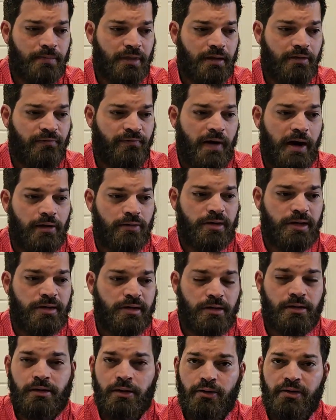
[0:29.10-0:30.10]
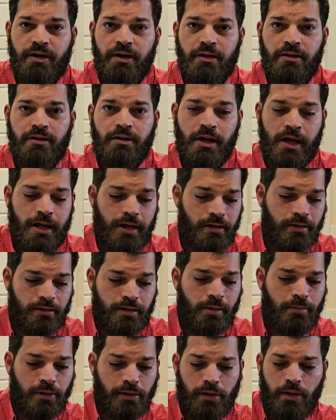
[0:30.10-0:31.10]
Fire resistant clothing has
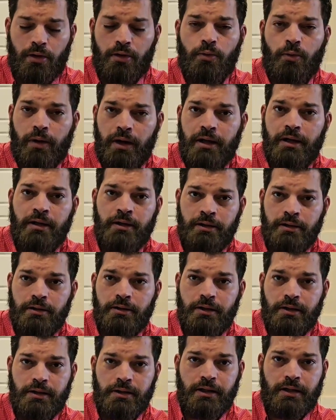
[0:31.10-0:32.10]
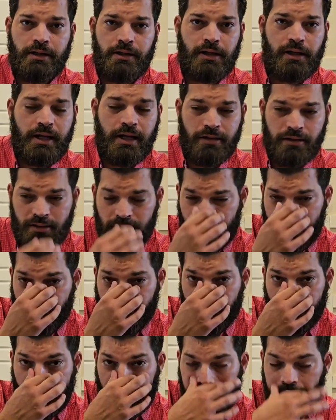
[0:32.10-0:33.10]
come a long way in the last
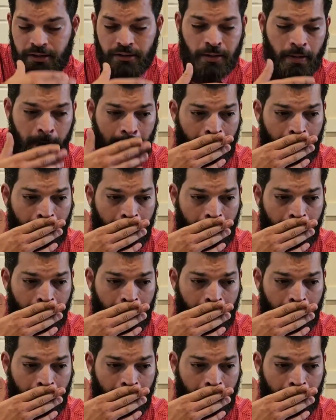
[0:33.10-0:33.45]
several years.